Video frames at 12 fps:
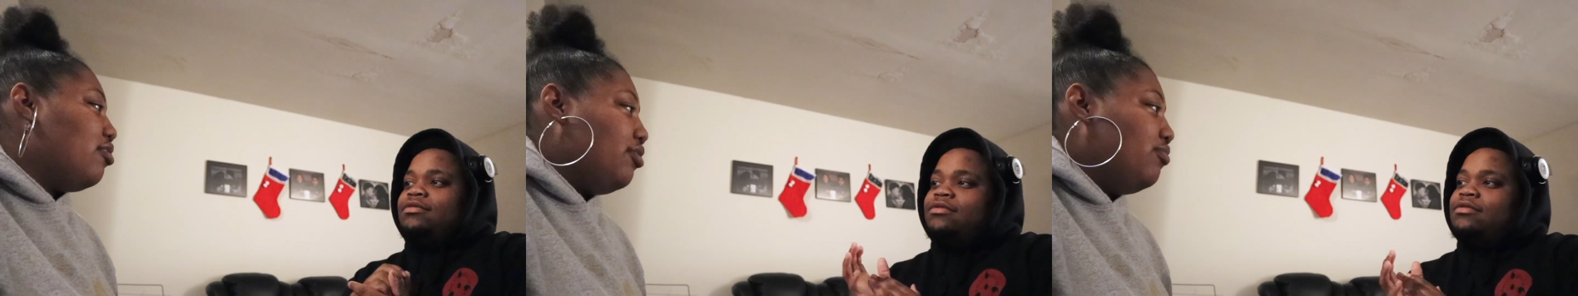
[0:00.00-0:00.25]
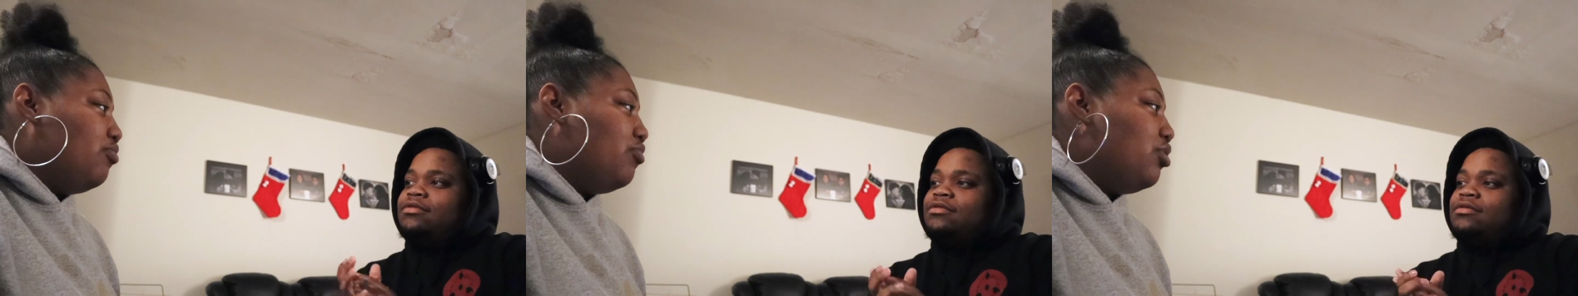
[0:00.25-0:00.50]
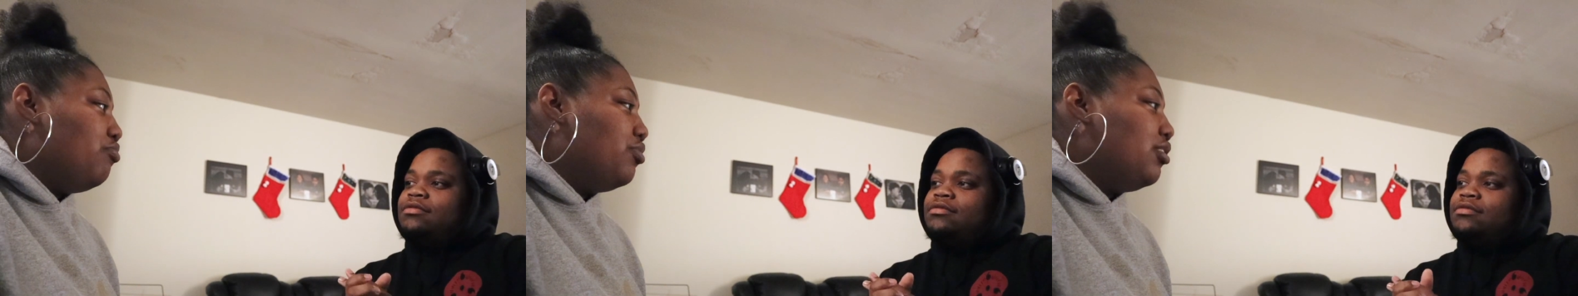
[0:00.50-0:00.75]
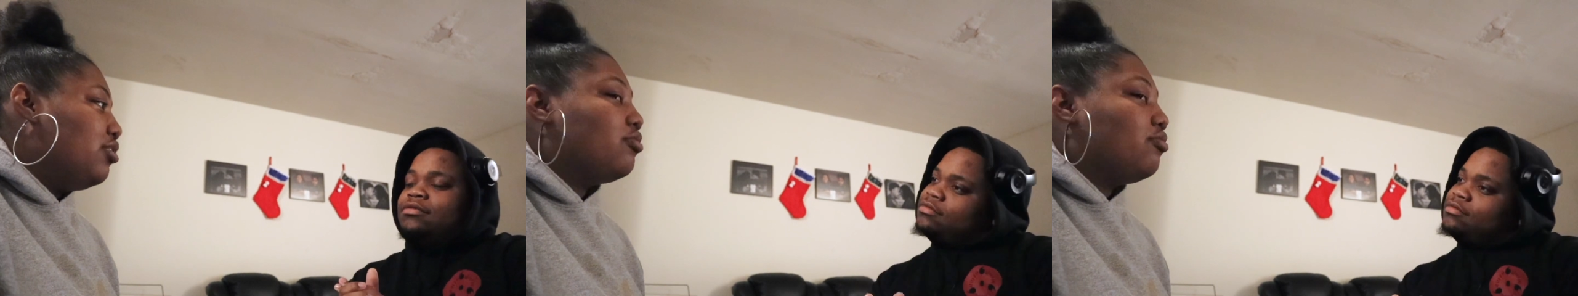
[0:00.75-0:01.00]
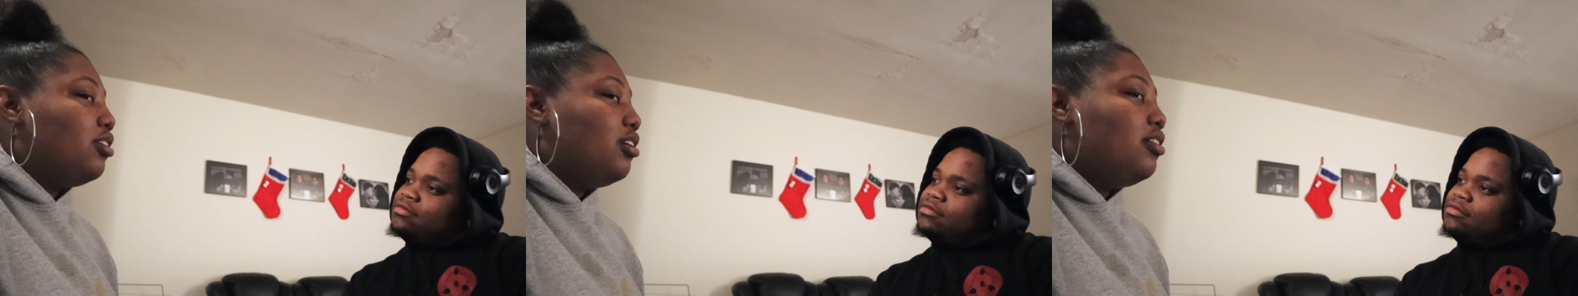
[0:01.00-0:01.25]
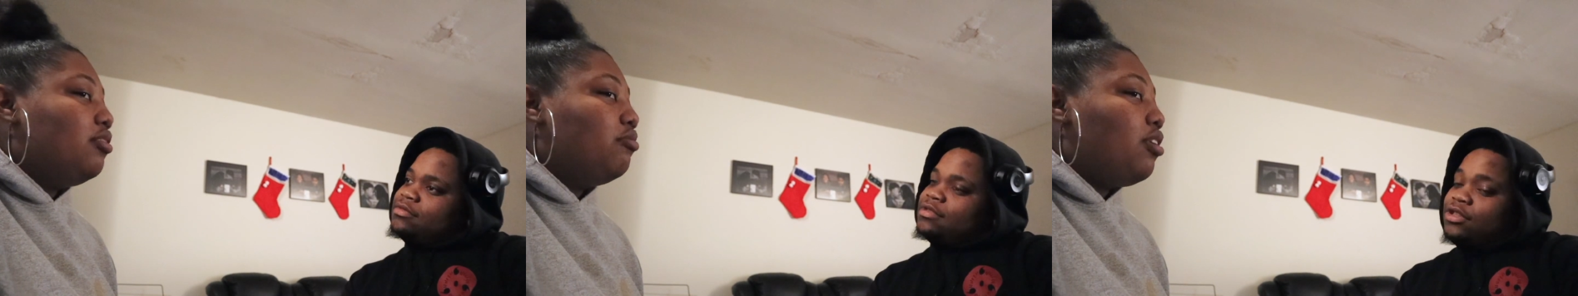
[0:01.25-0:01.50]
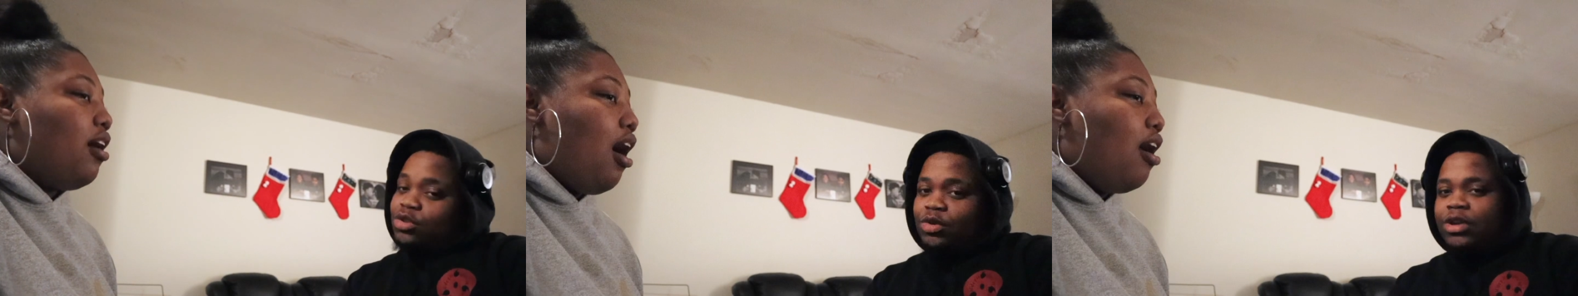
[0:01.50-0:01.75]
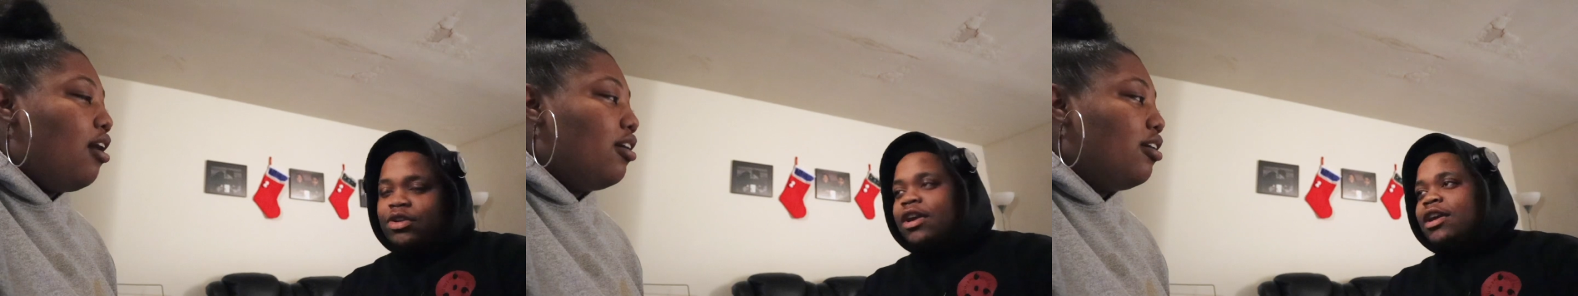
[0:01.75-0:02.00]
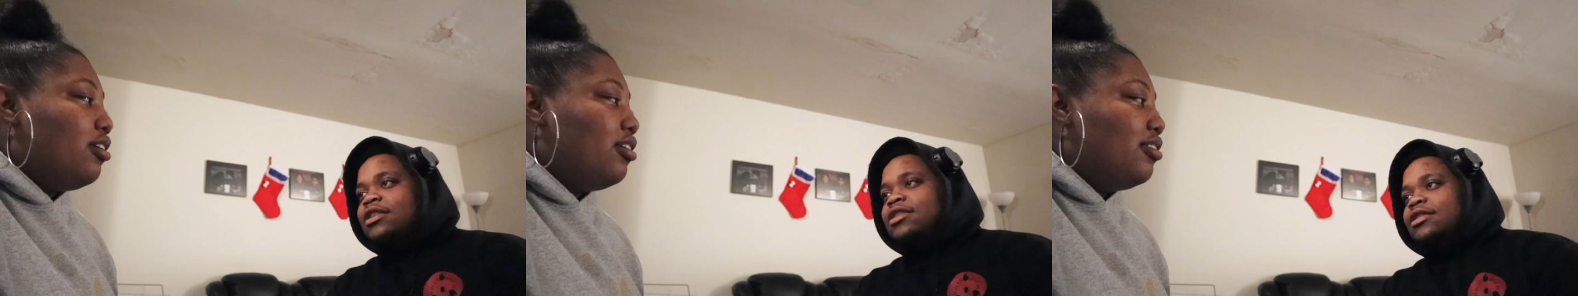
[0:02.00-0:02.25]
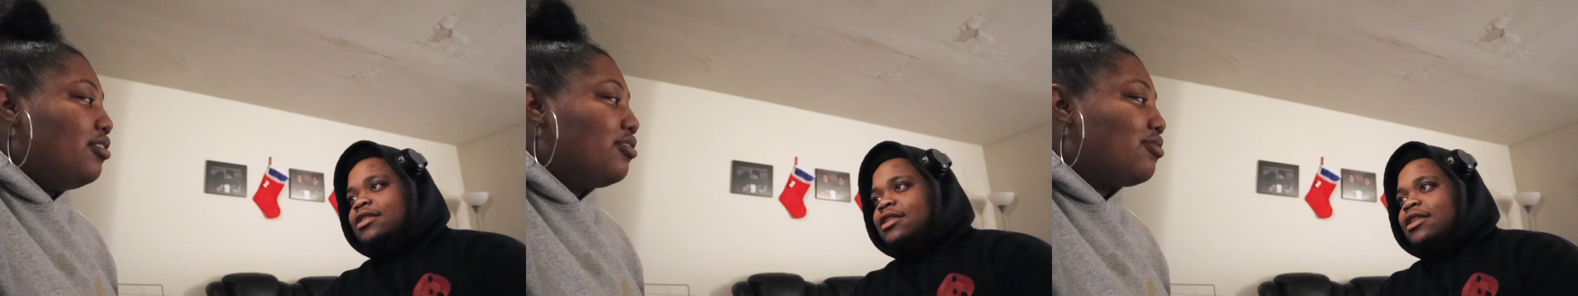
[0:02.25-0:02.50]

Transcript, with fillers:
Speaker 1: give the point. But three, three I, crazy.